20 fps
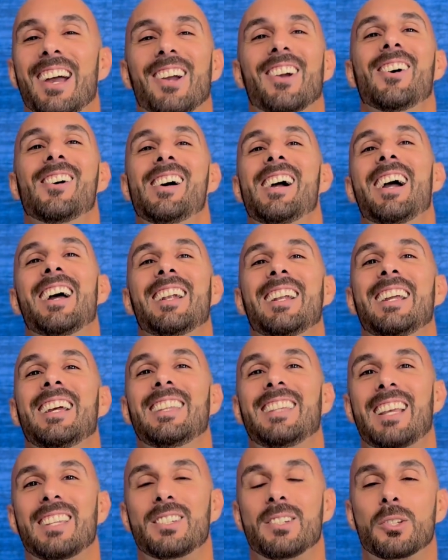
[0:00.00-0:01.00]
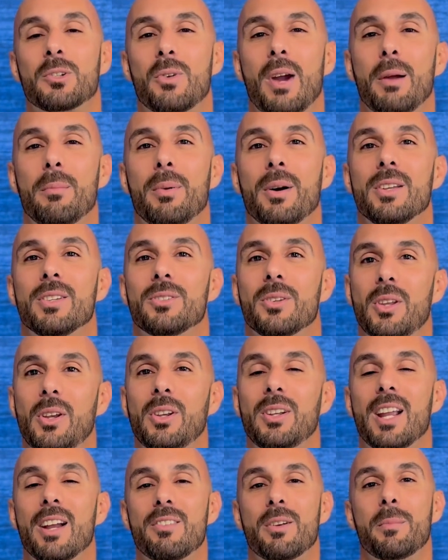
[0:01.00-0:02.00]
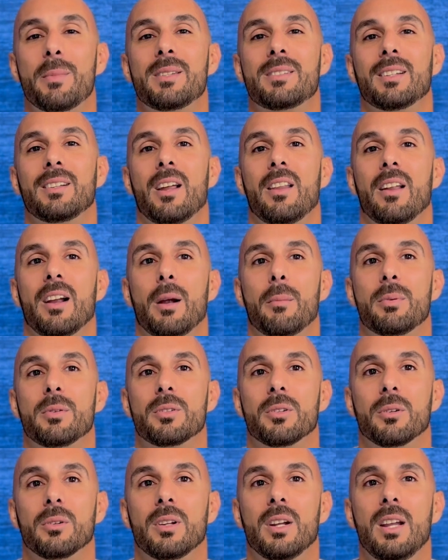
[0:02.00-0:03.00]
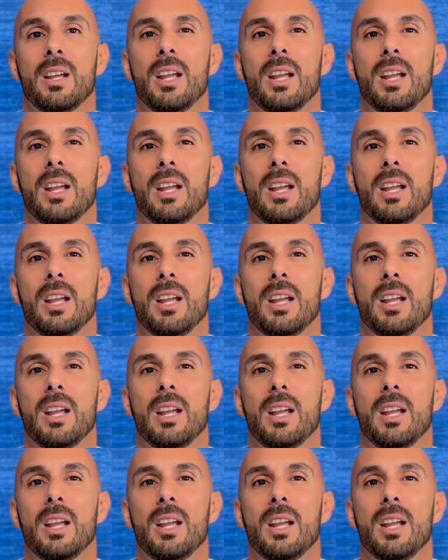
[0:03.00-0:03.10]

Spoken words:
Go ahead and hit that subscribe button so that you never miss another episode.